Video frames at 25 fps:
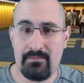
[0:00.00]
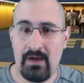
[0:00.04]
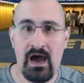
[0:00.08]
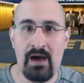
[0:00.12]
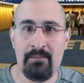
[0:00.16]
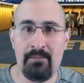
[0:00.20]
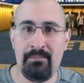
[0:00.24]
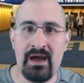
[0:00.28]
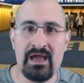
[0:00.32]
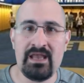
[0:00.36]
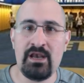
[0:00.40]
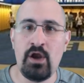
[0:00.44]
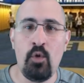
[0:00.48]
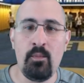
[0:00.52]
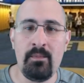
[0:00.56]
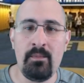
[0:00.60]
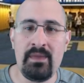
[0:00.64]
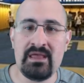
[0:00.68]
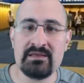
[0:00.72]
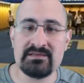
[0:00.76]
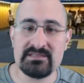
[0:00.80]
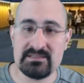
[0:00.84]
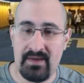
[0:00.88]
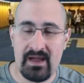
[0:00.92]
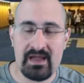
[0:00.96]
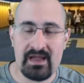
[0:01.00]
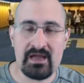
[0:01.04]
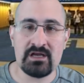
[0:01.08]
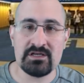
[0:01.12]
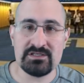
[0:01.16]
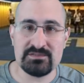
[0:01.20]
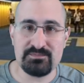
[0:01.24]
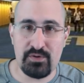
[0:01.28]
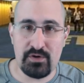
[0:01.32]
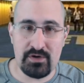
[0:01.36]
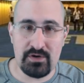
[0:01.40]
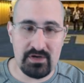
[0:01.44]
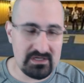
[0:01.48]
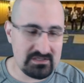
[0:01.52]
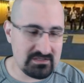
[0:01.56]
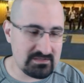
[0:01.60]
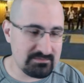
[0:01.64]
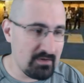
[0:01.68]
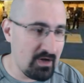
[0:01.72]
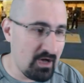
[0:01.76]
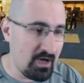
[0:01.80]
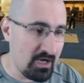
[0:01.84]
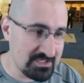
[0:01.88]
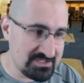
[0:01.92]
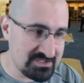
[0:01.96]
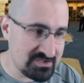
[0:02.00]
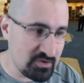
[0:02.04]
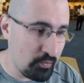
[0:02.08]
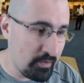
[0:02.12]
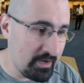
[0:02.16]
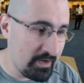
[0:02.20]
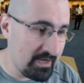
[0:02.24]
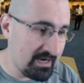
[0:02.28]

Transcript: Uh, by no means am I going to predict us to win.